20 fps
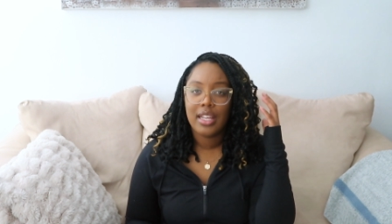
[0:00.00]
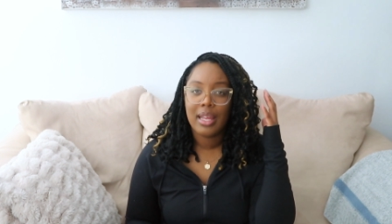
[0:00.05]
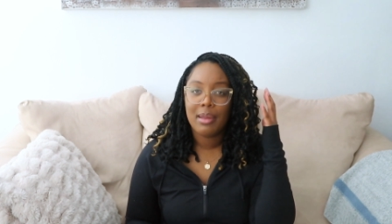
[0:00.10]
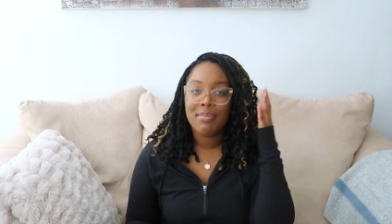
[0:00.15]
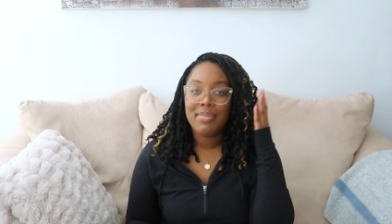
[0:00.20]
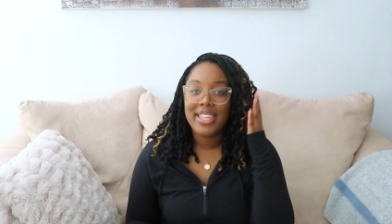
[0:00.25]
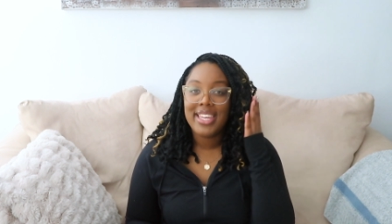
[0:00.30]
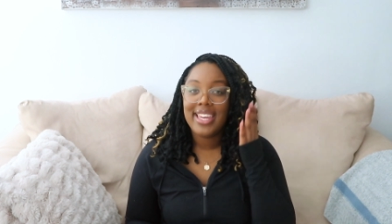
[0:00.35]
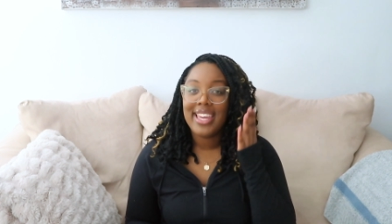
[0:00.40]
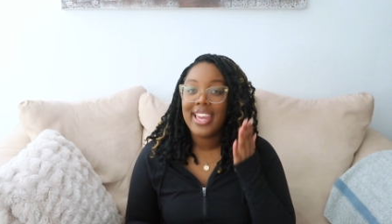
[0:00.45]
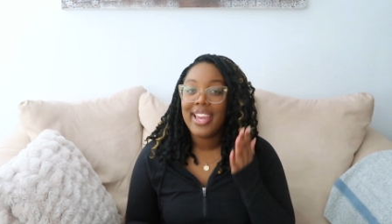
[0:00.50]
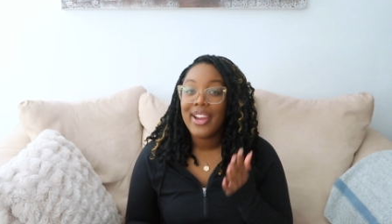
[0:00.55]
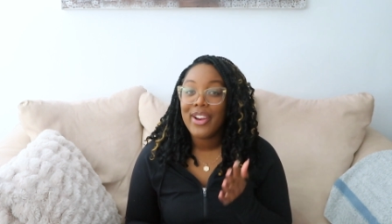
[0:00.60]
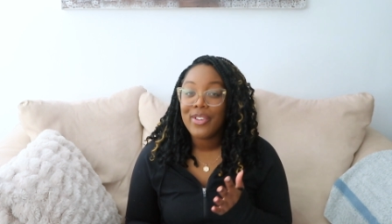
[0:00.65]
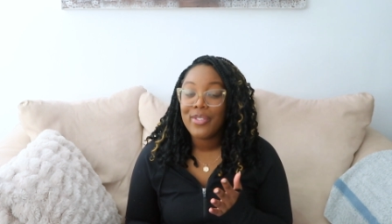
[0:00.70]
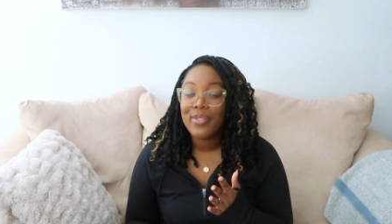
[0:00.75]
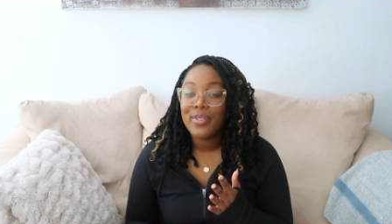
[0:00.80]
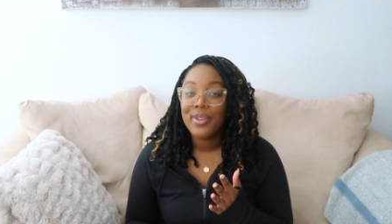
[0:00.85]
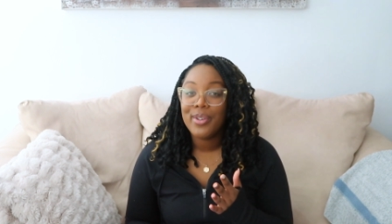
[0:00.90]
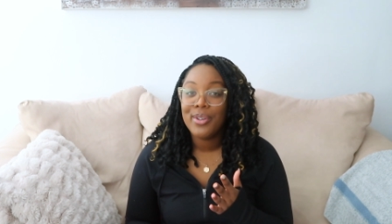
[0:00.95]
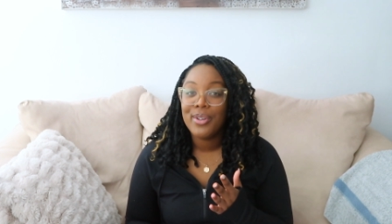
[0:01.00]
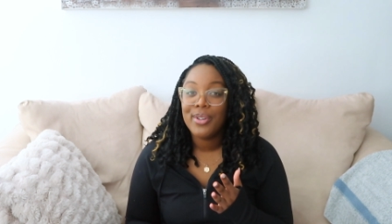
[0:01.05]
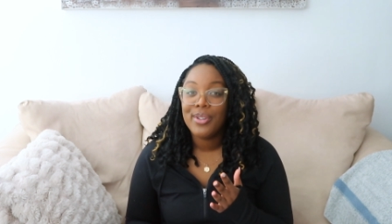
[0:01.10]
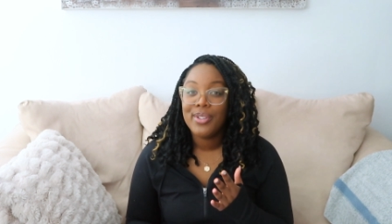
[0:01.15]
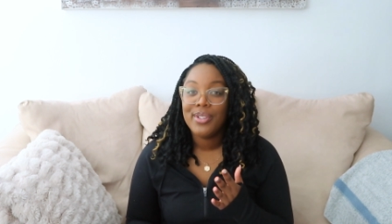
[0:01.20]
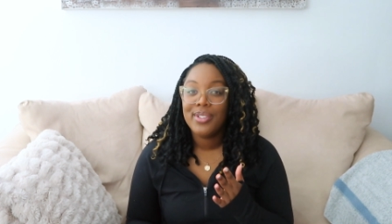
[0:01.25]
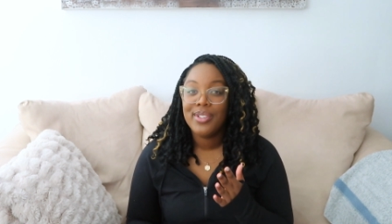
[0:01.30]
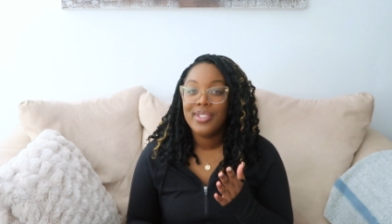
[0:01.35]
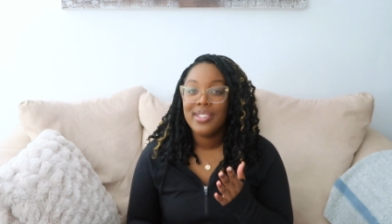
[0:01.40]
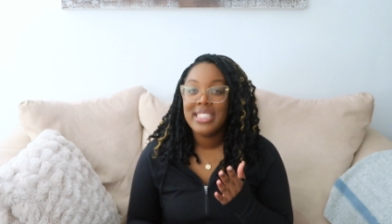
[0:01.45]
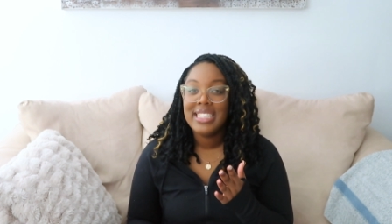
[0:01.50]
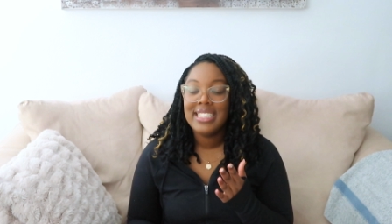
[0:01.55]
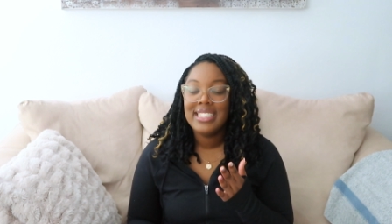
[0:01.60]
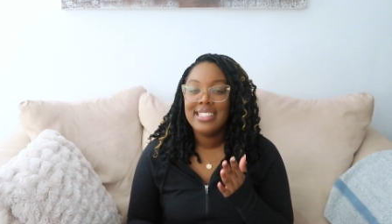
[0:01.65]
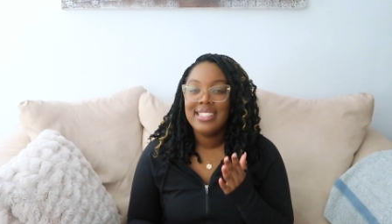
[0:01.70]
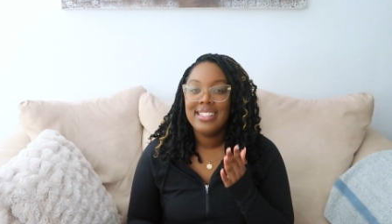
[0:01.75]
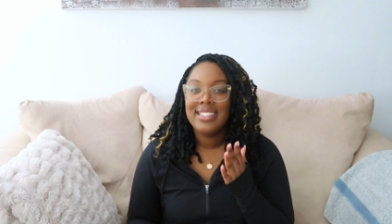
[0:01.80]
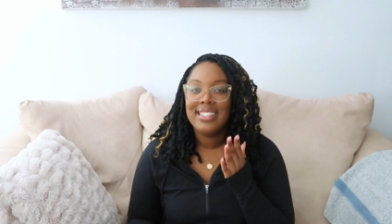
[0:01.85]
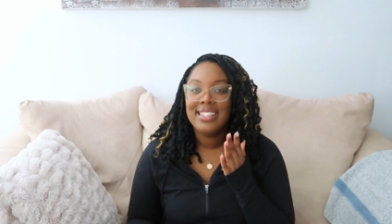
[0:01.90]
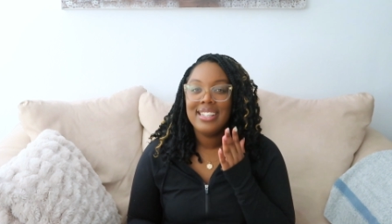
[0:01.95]
And be careful.
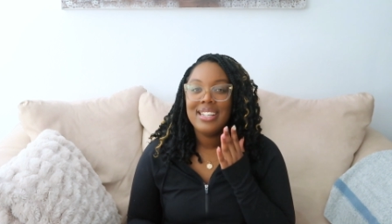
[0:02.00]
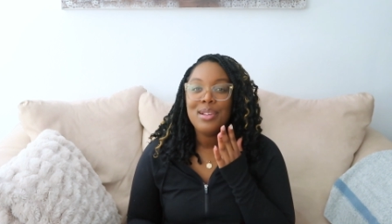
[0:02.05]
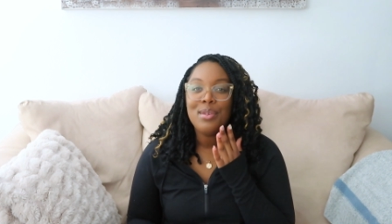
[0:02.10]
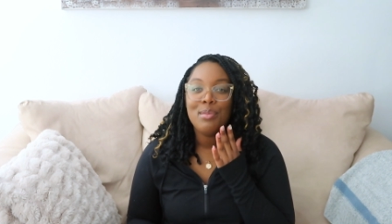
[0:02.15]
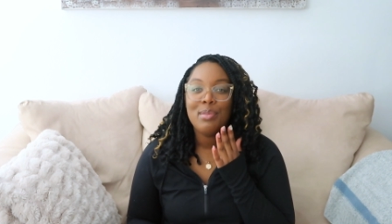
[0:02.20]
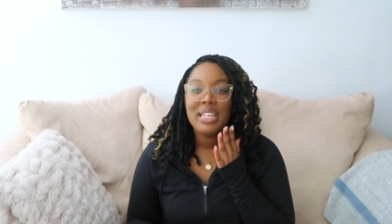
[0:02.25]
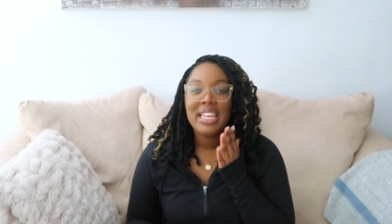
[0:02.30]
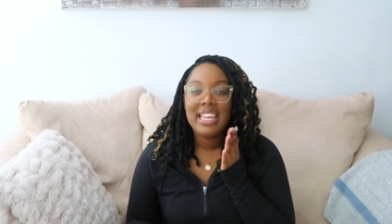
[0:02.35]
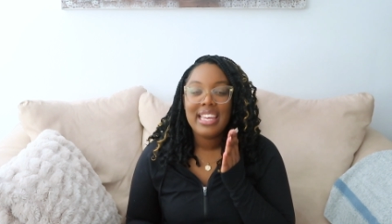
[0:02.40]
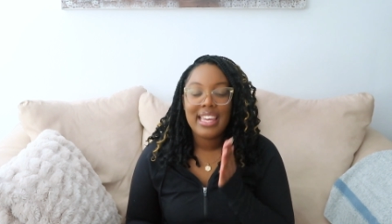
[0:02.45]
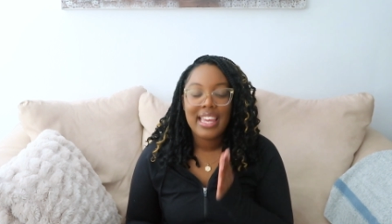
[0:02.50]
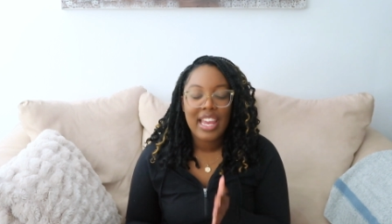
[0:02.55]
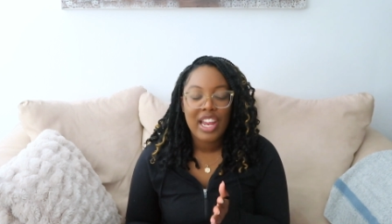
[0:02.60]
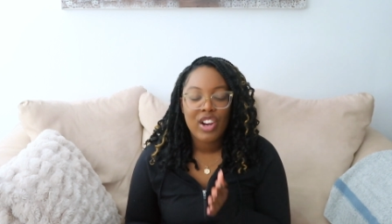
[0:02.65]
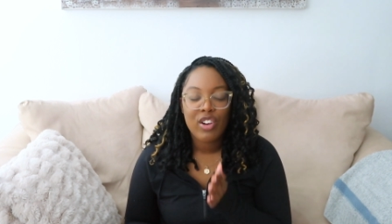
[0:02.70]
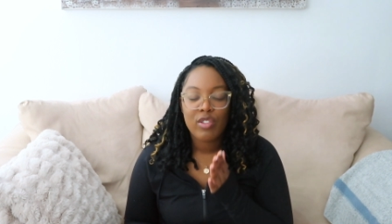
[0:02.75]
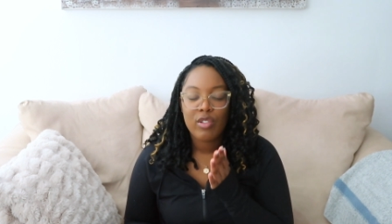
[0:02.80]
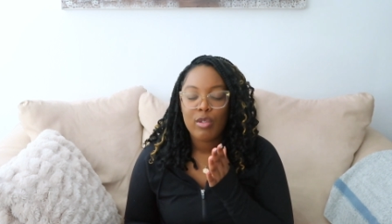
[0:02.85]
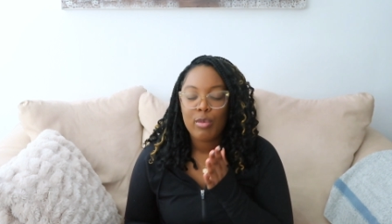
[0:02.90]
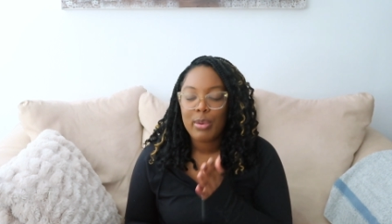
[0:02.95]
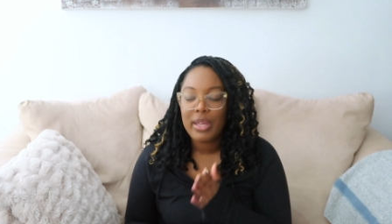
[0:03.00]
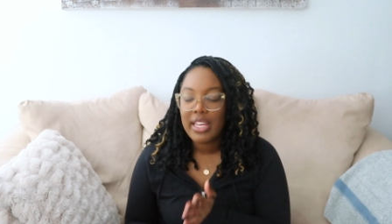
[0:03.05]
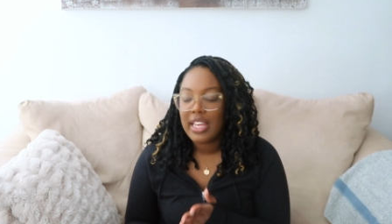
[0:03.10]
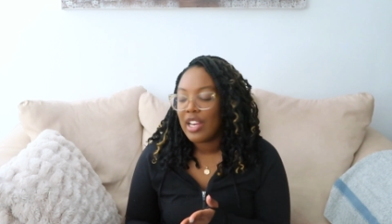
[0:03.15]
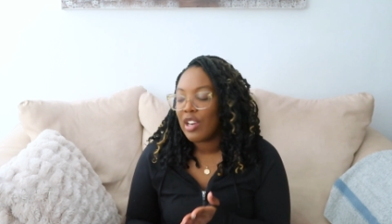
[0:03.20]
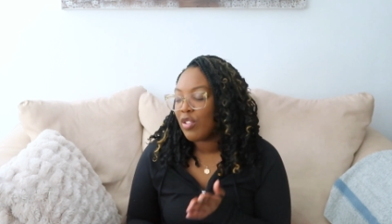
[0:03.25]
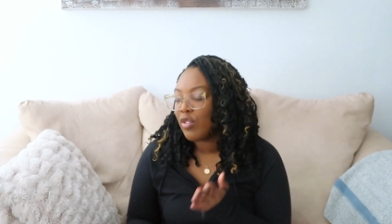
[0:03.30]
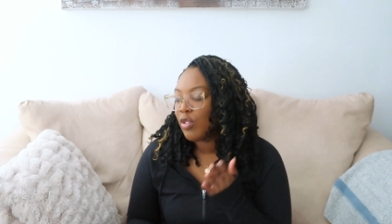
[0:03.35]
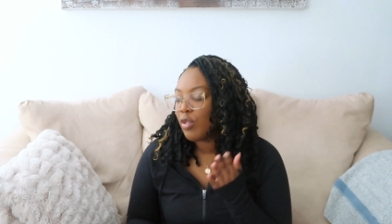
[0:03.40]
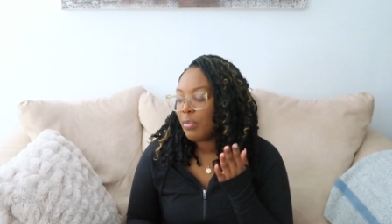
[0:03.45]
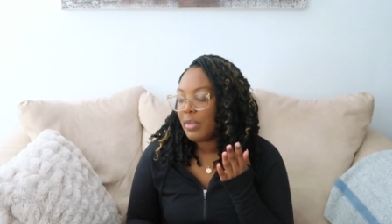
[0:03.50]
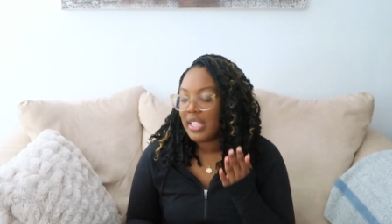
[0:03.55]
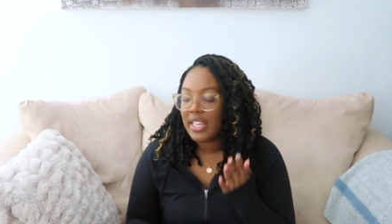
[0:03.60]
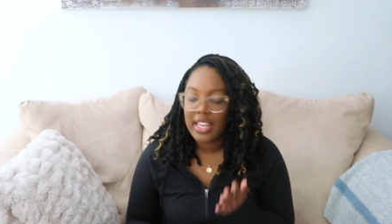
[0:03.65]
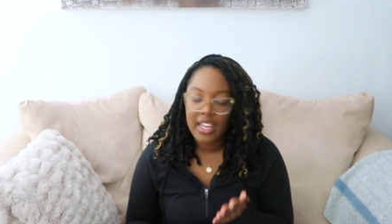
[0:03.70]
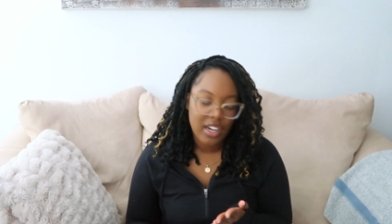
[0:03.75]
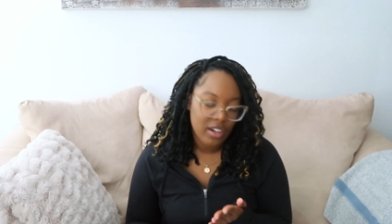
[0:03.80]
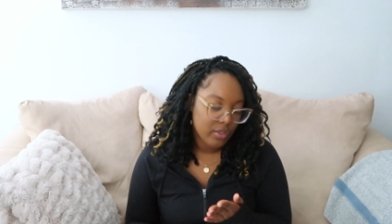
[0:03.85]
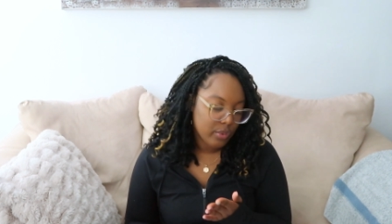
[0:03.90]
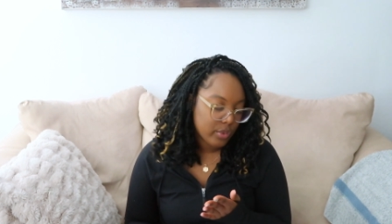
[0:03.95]
Be careful, be careful, be
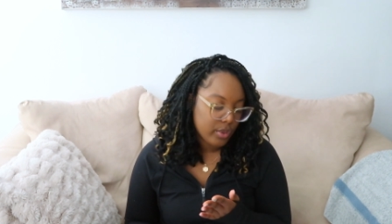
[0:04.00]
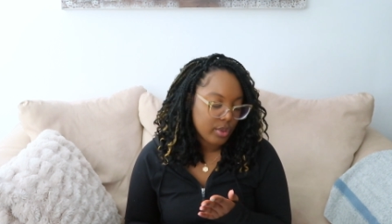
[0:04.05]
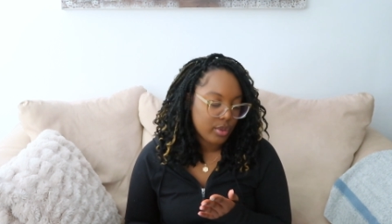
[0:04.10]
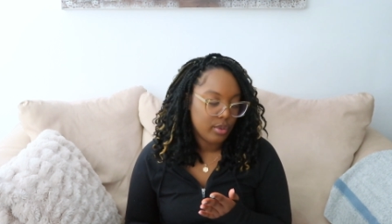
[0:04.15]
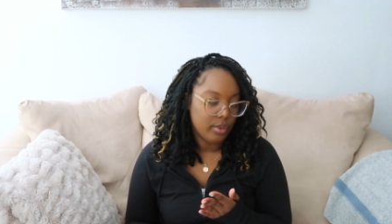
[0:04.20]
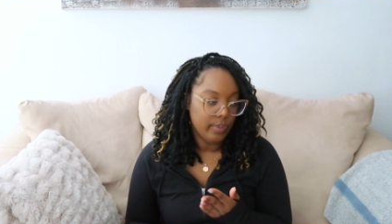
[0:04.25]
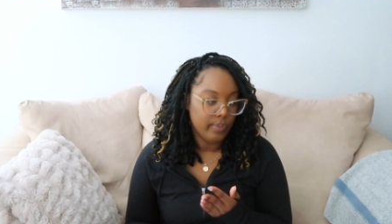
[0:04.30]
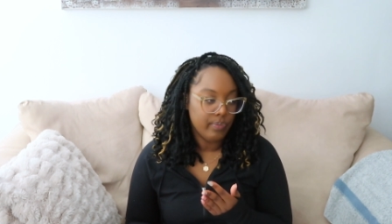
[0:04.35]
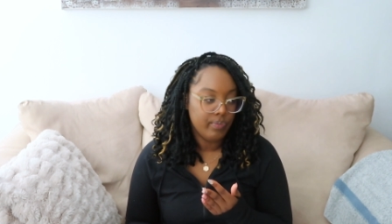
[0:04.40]
careful